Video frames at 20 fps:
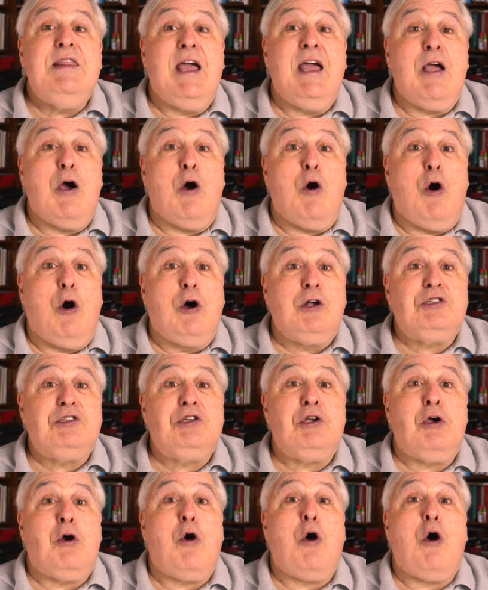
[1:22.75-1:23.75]
They
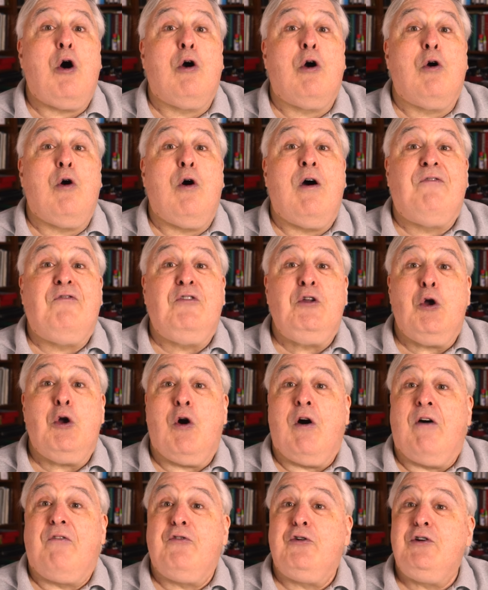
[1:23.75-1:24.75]
also are often
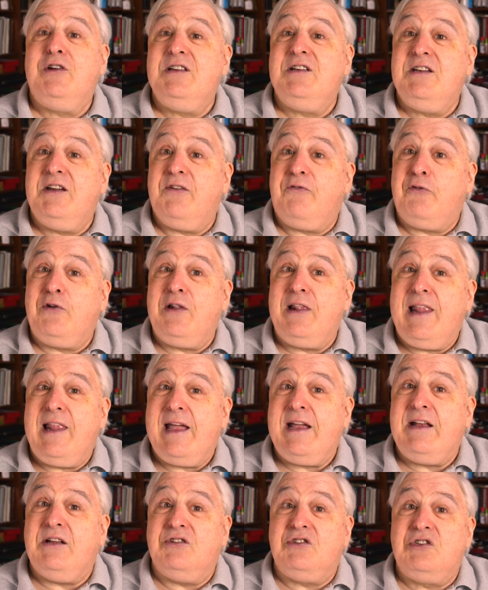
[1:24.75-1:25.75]
offered in different
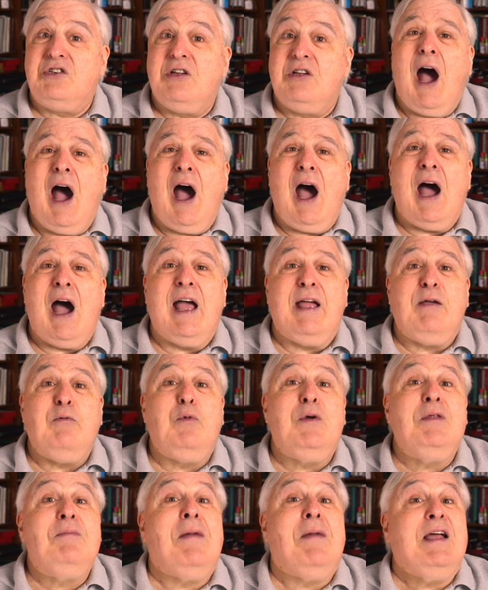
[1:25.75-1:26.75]
lengths. I,
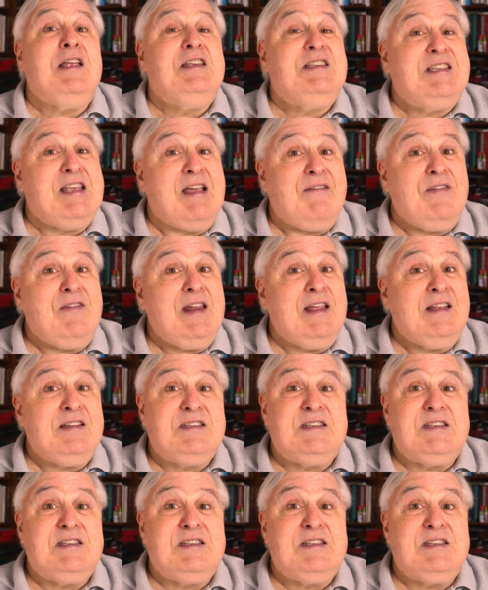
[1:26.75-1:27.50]
with my 7 and